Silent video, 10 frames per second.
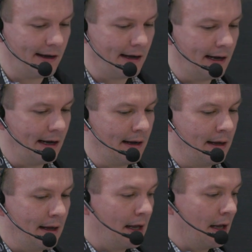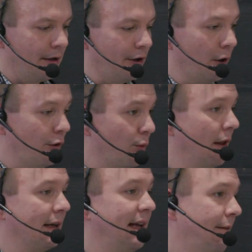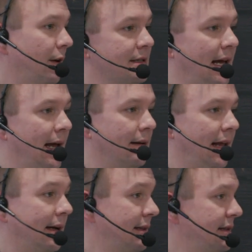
you know, New Relic gave us that that